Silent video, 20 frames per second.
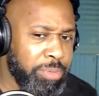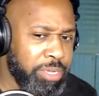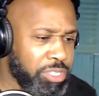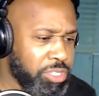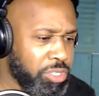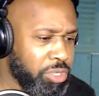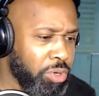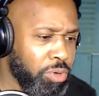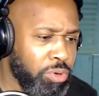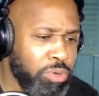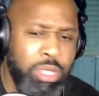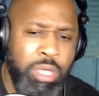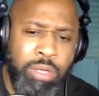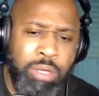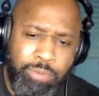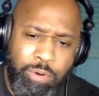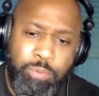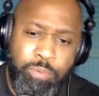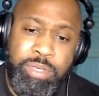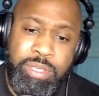So
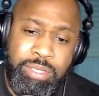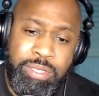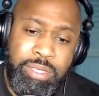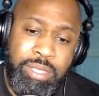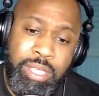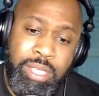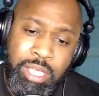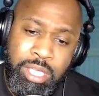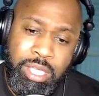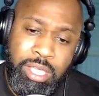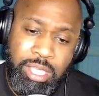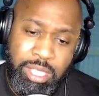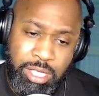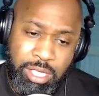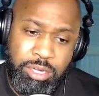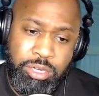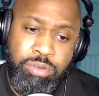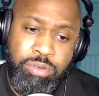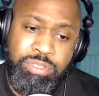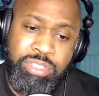when we
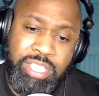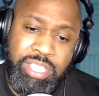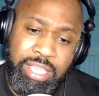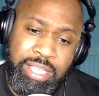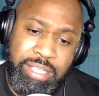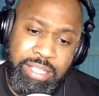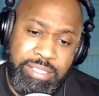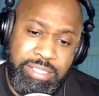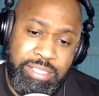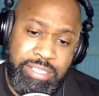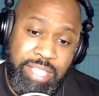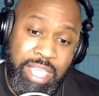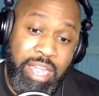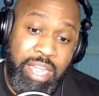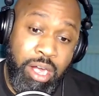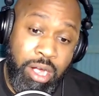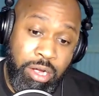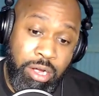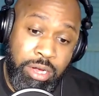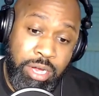do things that
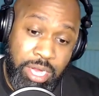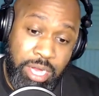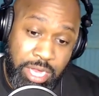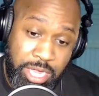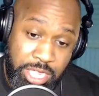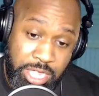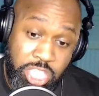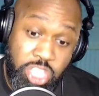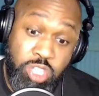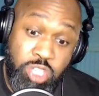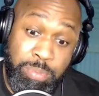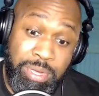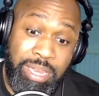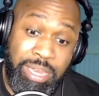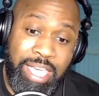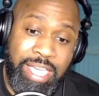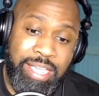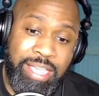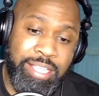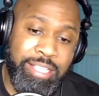are
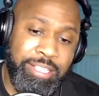human-like,